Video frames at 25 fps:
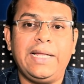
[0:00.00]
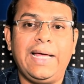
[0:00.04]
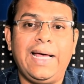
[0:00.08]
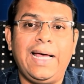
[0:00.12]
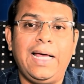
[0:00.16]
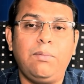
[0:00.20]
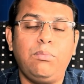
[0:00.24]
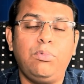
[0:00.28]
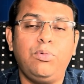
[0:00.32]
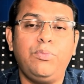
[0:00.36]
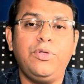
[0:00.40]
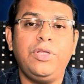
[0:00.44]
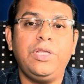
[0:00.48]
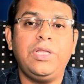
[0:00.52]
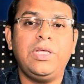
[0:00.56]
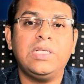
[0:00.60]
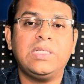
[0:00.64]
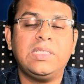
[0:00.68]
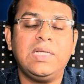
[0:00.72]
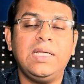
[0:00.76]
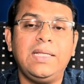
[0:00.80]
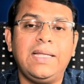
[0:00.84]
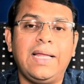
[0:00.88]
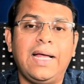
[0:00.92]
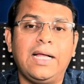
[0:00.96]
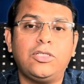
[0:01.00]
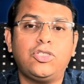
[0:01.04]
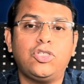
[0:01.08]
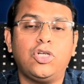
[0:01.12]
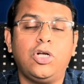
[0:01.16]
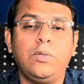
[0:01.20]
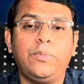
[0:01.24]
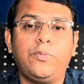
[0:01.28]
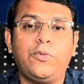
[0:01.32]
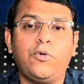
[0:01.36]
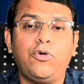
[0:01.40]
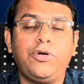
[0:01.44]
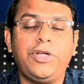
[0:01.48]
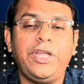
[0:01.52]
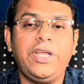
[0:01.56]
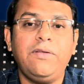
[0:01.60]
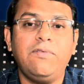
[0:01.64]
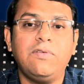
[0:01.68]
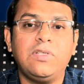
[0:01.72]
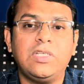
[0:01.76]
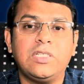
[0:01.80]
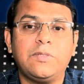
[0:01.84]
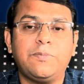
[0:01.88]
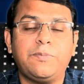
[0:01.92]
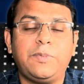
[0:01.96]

Albumin is a natural protein which is